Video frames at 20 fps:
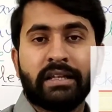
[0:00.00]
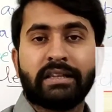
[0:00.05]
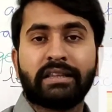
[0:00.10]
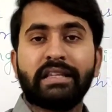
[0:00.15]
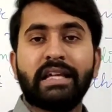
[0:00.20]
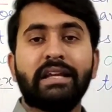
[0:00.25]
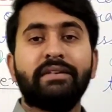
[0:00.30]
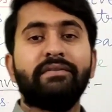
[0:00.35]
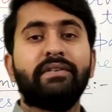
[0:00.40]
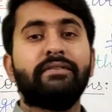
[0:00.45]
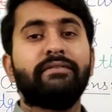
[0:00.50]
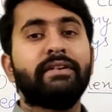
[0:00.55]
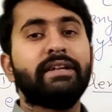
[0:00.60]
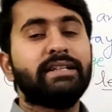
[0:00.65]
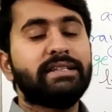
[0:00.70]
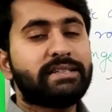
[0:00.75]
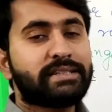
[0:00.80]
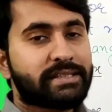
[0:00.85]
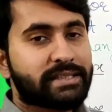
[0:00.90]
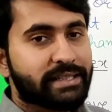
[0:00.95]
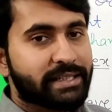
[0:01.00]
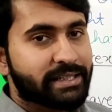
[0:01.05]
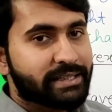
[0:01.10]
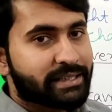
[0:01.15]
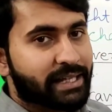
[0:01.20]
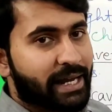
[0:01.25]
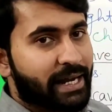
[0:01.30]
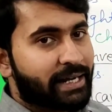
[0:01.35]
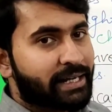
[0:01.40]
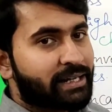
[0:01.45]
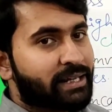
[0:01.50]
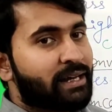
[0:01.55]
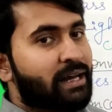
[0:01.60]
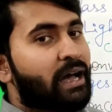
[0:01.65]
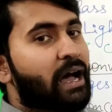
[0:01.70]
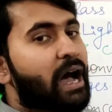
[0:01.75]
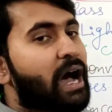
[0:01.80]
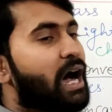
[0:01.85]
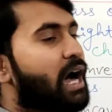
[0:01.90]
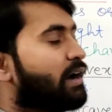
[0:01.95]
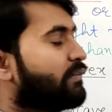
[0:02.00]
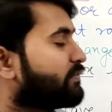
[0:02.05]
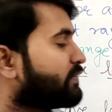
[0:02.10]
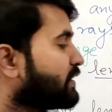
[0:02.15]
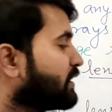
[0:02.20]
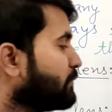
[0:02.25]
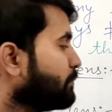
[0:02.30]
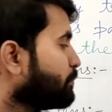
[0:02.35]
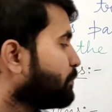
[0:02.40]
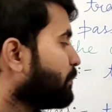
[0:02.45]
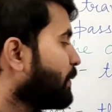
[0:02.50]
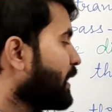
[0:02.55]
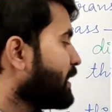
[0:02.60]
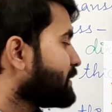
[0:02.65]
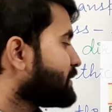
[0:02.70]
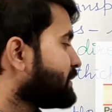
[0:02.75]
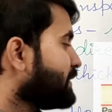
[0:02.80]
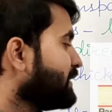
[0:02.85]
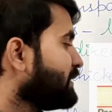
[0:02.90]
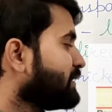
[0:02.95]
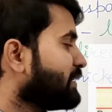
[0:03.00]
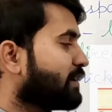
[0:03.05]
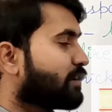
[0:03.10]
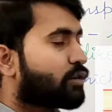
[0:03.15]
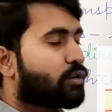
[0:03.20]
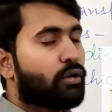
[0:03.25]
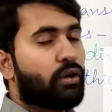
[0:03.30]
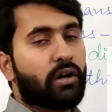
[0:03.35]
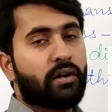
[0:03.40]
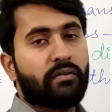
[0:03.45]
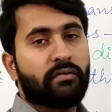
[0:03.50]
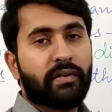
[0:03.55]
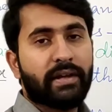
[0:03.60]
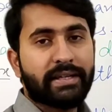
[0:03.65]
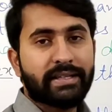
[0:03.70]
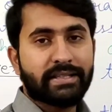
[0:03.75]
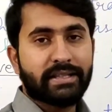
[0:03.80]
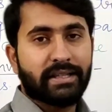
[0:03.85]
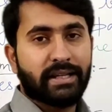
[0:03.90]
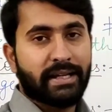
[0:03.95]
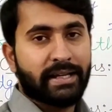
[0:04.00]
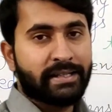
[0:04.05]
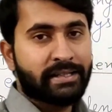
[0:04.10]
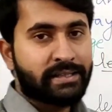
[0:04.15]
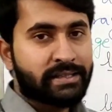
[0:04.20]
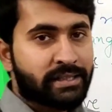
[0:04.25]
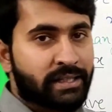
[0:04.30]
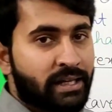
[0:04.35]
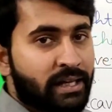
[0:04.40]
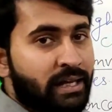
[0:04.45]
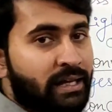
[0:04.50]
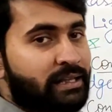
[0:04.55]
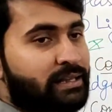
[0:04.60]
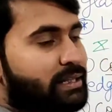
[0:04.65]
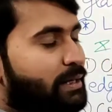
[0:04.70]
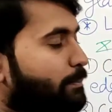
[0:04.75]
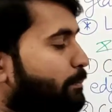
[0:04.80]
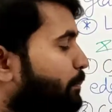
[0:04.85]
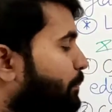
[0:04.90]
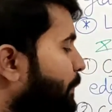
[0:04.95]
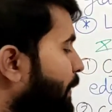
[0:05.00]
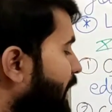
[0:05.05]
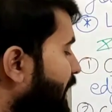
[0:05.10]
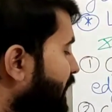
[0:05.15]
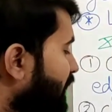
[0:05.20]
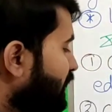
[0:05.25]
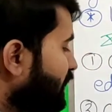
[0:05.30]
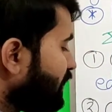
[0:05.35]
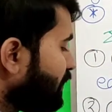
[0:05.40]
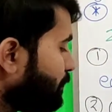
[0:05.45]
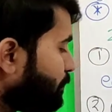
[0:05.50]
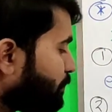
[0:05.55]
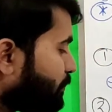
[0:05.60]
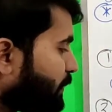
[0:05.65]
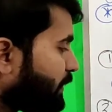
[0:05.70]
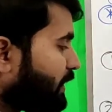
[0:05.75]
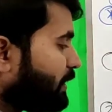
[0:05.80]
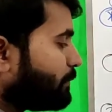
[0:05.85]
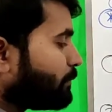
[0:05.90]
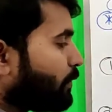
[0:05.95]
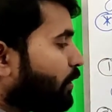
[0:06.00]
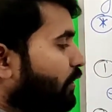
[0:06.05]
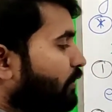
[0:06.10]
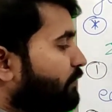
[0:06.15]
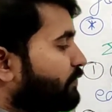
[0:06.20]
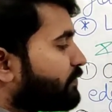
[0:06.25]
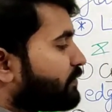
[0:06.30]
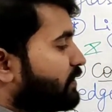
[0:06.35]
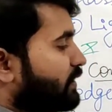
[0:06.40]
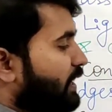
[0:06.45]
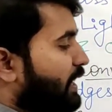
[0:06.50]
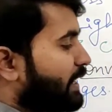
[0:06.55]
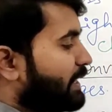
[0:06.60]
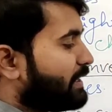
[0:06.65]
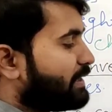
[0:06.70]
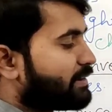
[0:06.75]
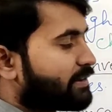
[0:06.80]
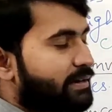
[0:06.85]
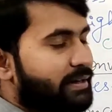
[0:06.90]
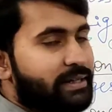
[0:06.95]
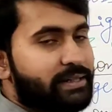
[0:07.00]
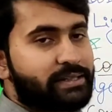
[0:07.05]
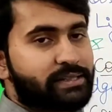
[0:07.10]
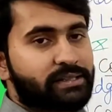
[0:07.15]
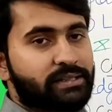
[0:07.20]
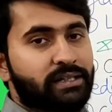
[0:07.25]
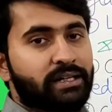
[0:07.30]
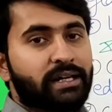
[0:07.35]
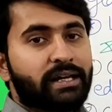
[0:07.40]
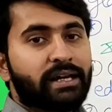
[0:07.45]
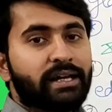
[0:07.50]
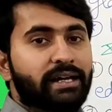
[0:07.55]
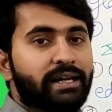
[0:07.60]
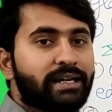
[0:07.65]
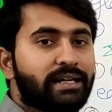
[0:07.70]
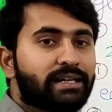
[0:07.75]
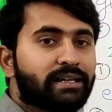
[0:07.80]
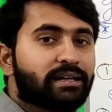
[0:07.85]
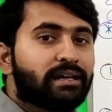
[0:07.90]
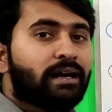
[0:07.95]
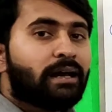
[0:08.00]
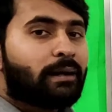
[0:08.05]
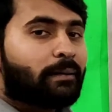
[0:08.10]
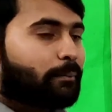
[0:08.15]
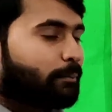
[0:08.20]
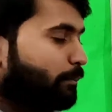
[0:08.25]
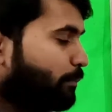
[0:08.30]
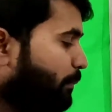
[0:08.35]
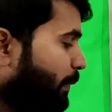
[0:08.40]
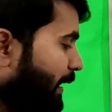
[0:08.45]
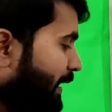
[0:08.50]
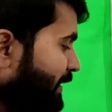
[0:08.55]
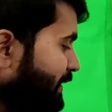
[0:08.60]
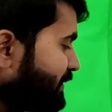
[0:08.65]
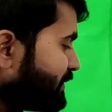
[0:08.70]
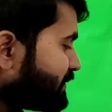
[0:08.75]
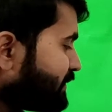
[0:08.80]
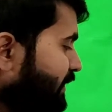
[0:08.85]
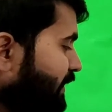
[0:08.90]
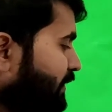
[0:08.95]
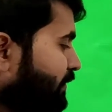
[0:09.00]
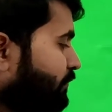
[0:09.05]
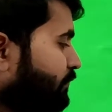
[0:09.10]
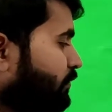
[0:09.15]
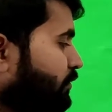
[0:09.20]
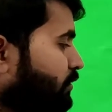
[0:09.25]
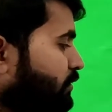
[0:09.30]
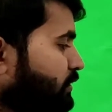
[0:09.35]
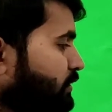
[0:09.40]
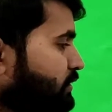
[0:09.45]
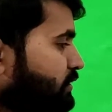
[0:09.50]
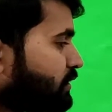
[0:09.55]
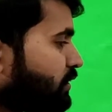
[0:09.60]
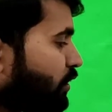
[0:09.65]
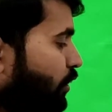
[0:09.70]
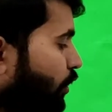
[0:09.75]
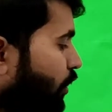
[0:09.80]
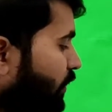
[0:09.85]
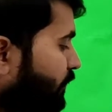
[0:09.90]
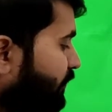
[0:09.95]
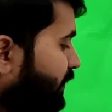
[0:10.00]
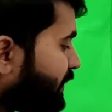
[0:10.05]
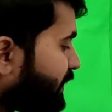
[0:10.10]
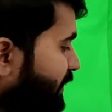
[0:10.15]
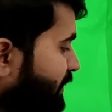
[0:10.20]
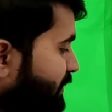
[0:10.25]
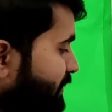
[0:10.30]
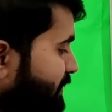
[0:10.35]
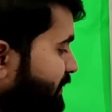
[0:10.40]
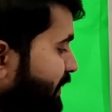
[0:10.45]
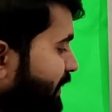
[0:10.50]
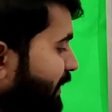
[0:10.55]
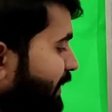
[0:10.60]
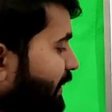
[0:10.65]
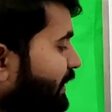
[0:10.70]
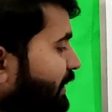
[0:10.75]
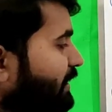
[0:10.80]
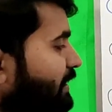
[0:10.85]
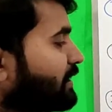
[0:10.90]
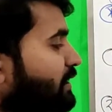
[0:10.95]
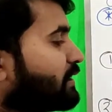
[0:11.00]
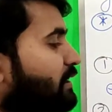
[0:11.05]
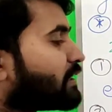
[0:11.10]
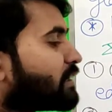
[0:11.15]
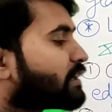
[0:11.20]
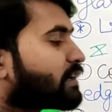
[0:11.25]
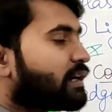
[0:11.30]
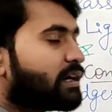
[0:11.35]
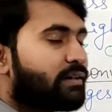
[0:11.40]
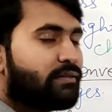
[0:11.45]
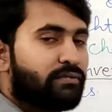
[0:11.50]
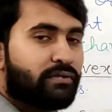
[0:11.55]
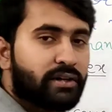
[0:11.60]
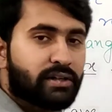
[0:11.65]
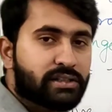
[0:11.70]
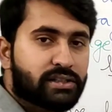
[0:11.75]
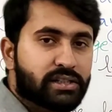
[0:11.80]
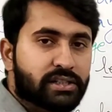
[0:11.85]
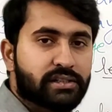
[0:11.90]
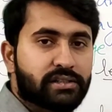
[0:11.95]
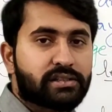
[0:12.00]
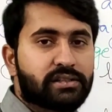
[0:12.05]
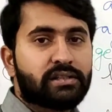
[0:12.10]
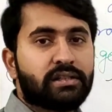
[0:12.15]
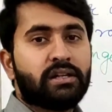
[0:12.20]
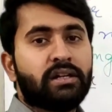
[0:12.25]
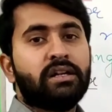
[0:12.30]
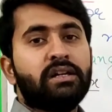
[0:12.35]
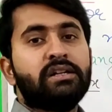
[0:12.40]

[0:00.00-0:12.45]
Then we will see that after passing the convex lens, the parallel beam of light rays, it bends inwards, or we can say it converges.